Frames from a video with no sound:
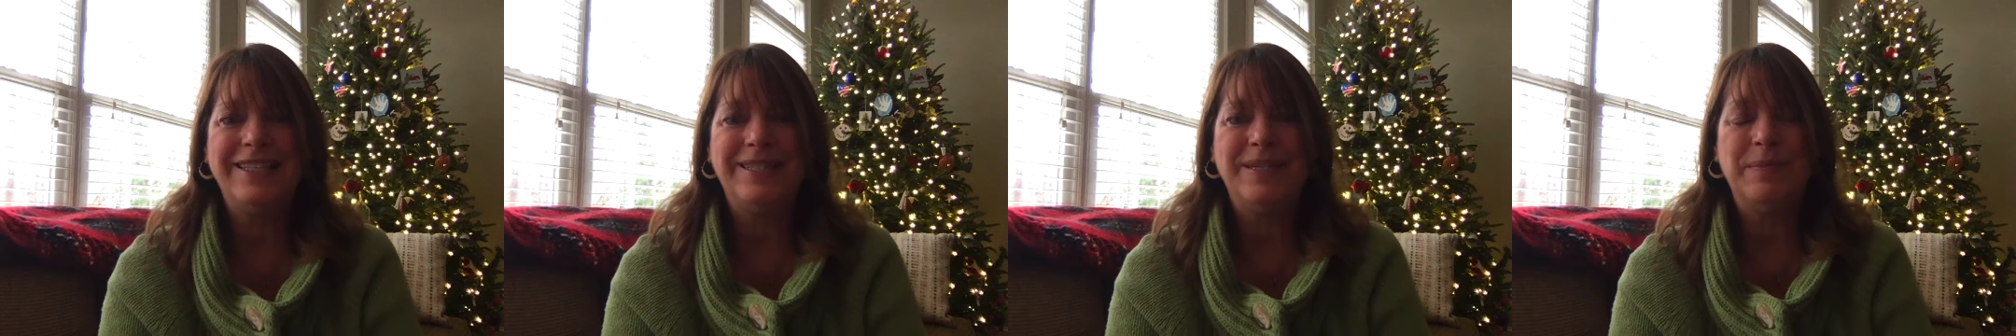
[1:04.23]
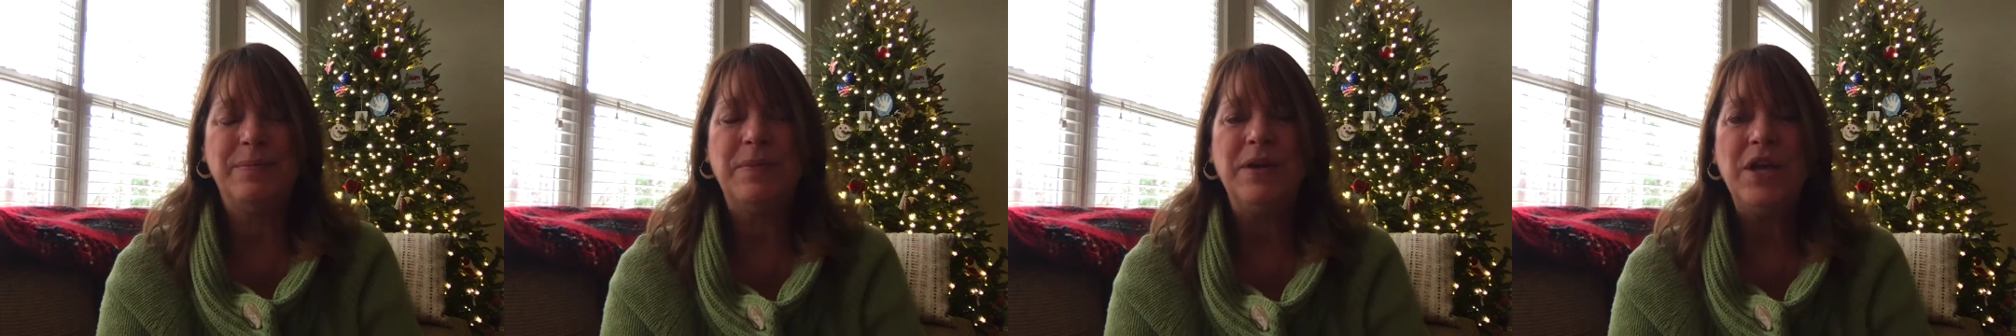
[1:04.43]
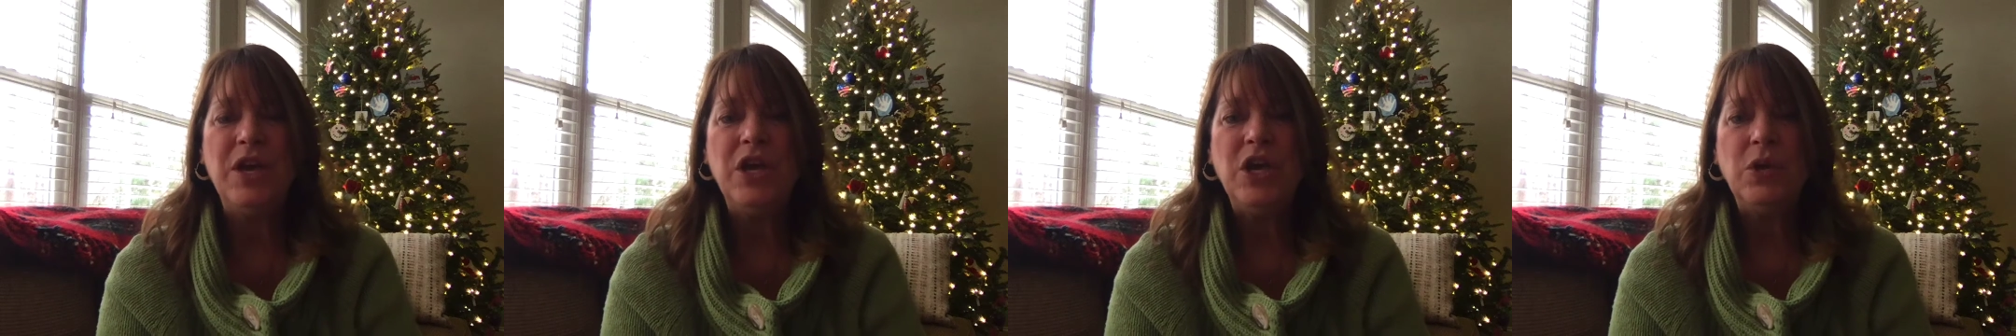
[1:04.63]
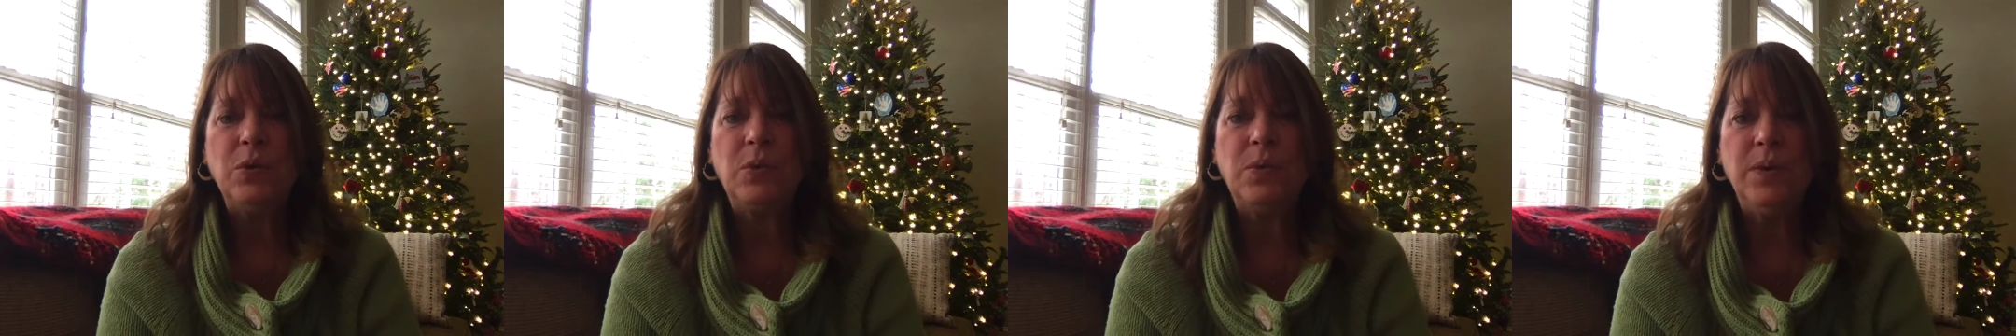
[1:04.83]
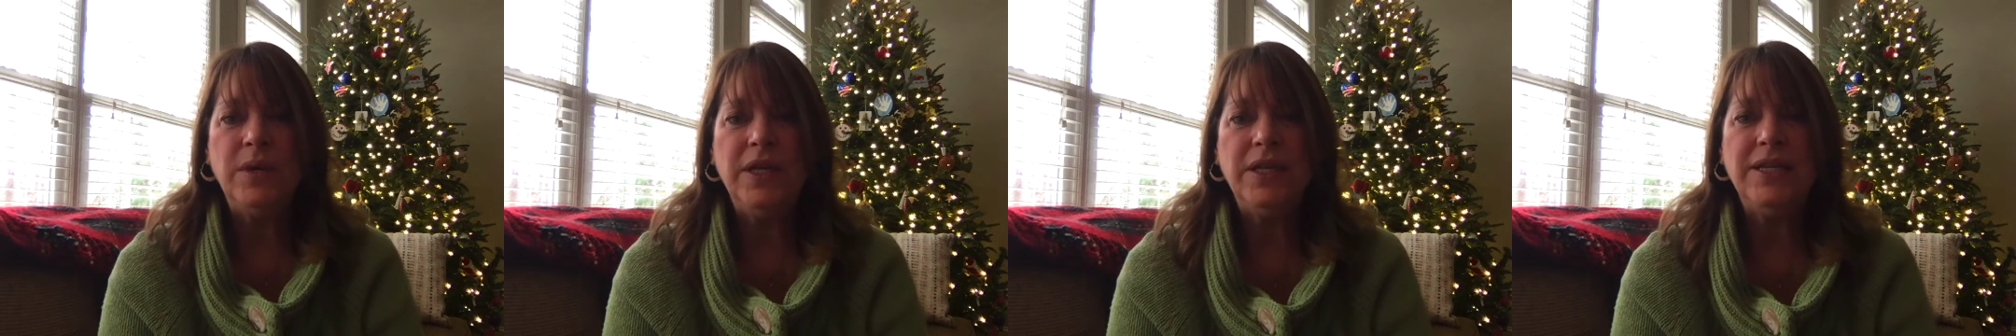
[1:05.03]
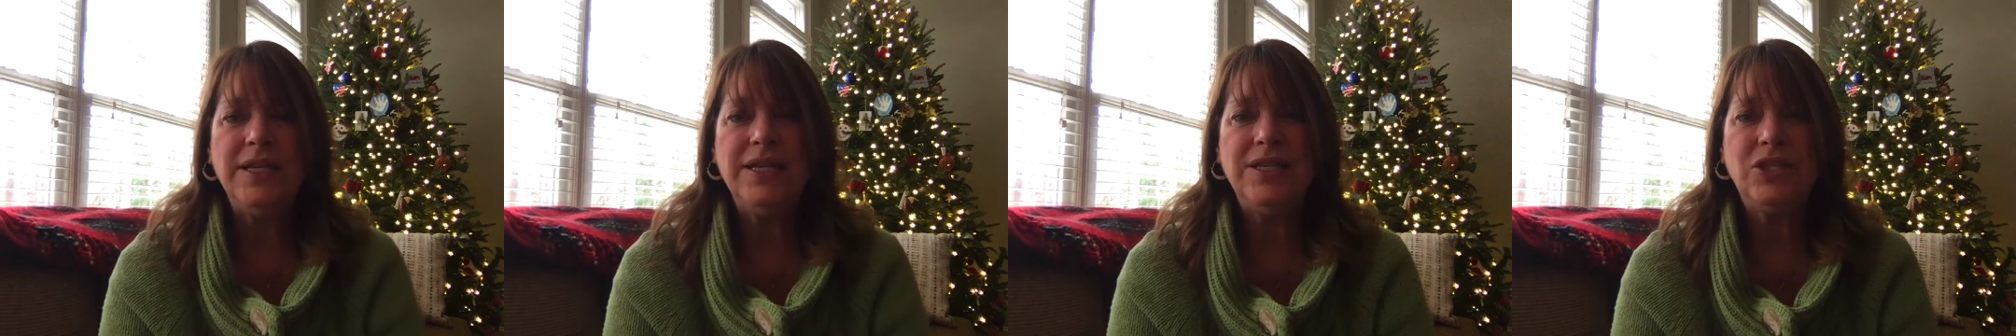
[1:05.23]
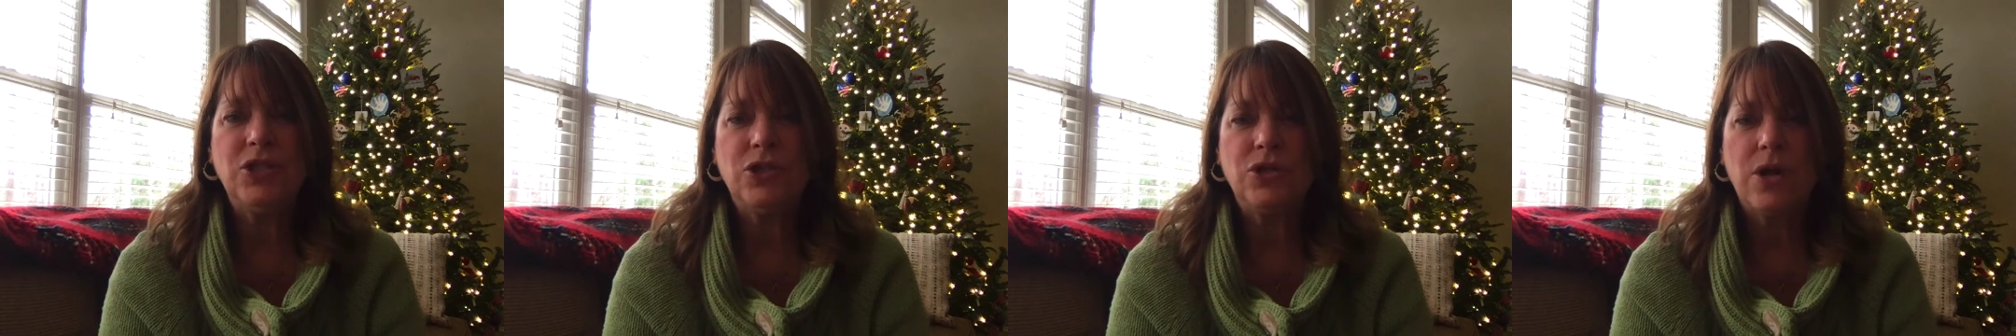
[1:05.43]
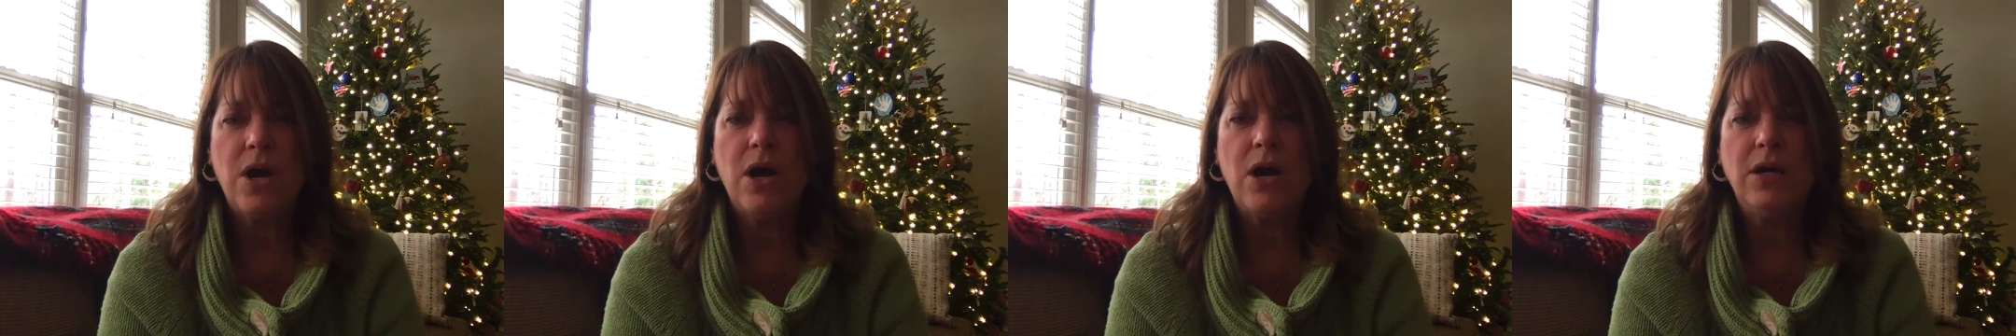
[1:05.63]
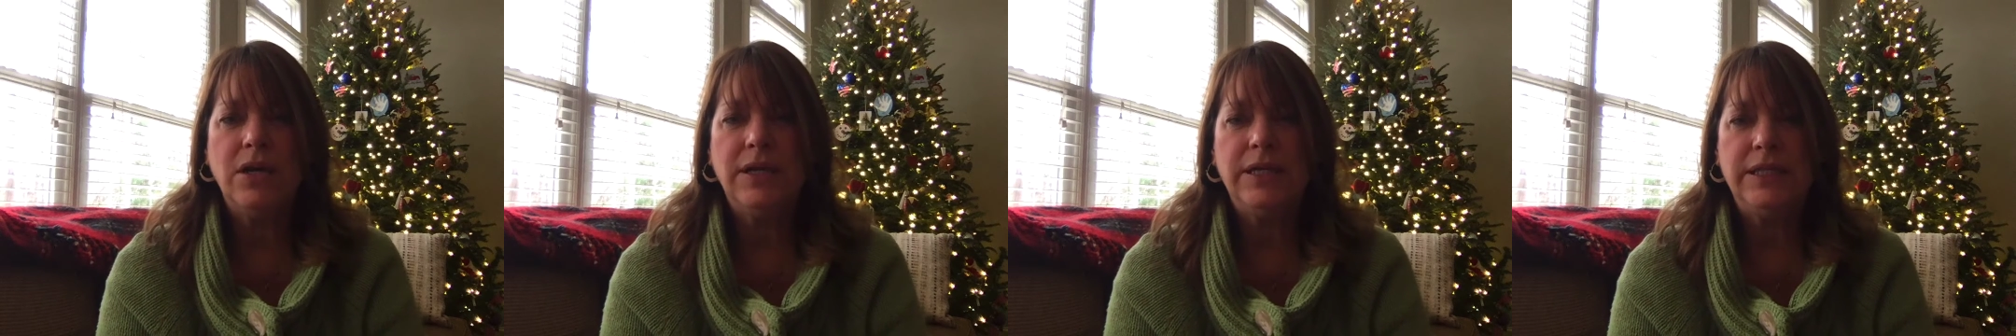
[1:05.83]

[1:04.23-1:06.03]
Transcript: some really strong,